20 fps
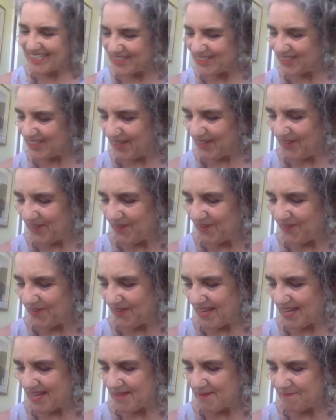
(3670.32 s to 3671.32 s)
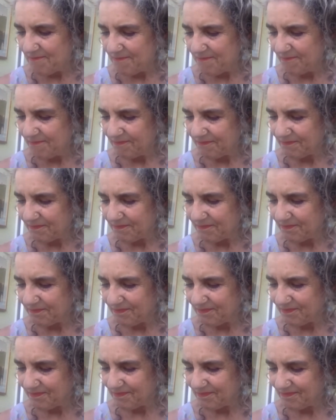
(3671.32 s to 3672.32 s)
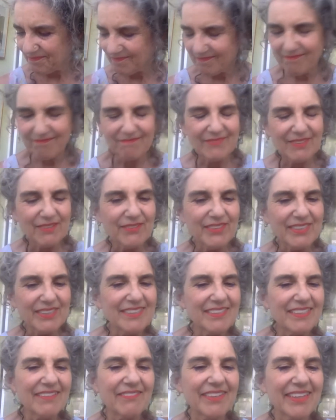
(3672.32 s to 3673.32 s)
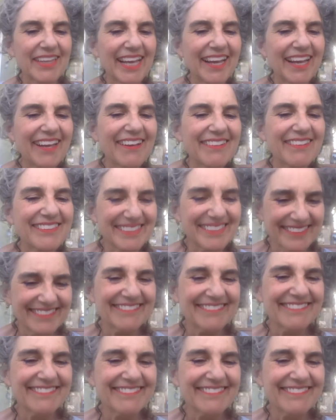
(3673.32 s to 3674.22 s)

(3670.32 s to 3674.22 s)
so um, we'll see where that goes